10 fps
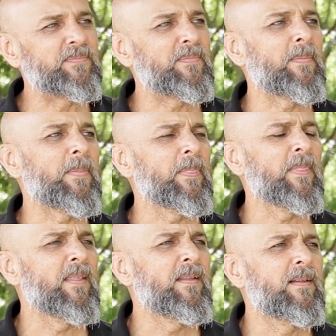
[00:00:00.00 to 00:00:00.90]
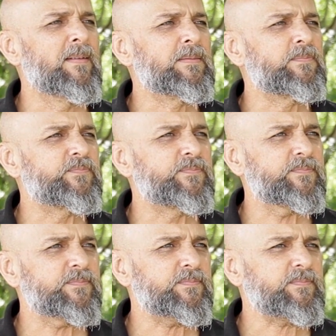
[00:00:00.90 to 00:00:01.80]

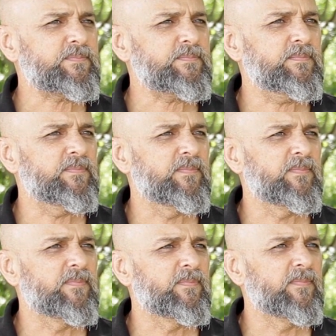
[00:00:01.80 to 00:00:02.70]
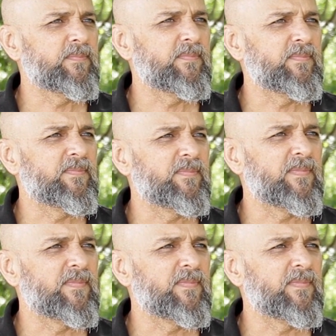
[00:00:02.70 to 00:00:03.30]
Nothing is said.